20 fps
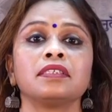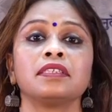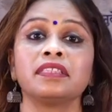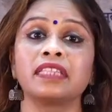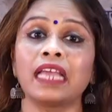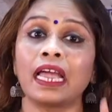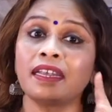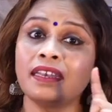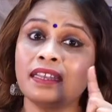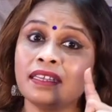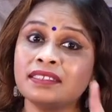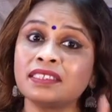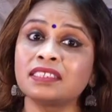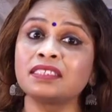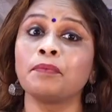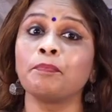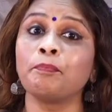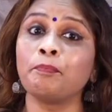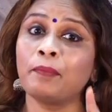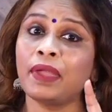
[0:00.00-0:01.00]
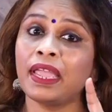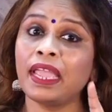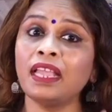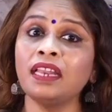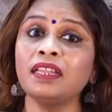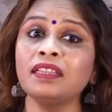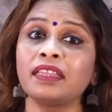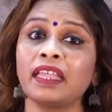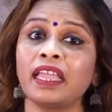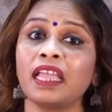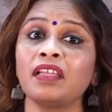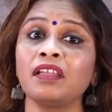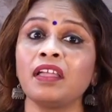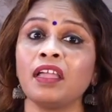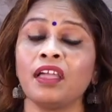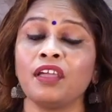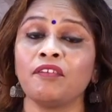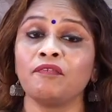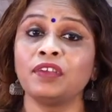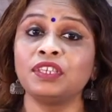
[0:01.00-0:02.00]
That is the main thing
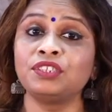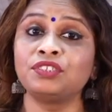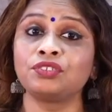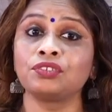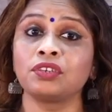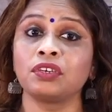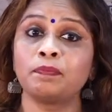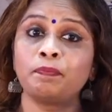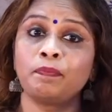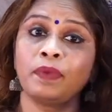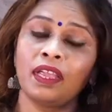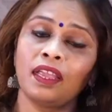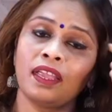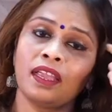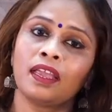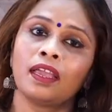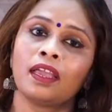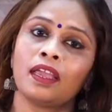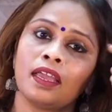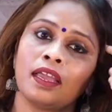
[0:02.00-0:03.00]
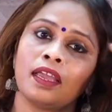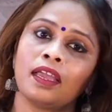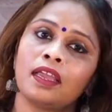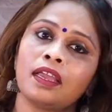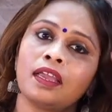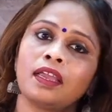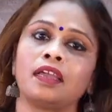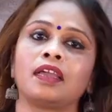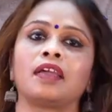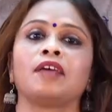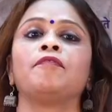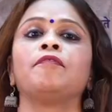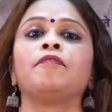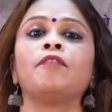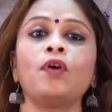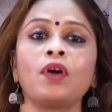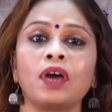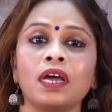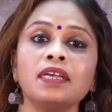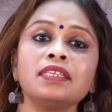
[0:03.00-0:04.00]
we should be
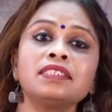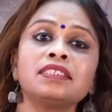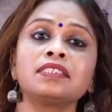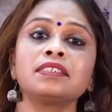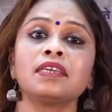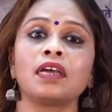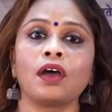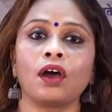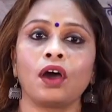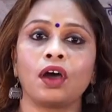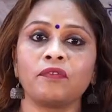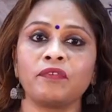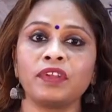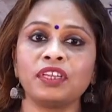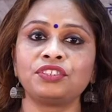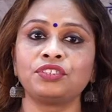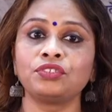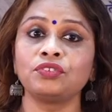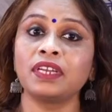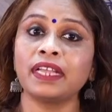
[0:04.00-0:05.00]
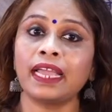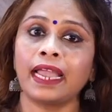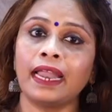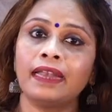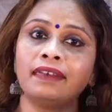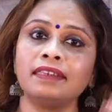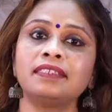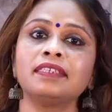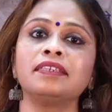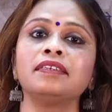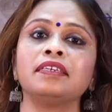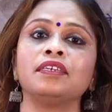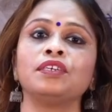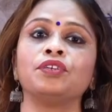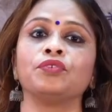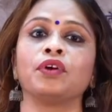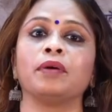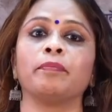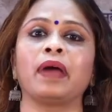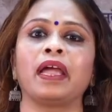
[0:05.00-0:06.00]
focused, or we should enter
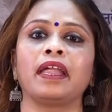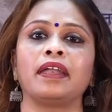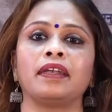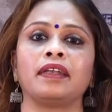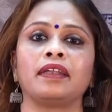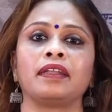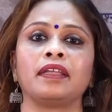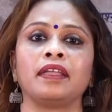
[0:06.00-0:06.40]
into our mind.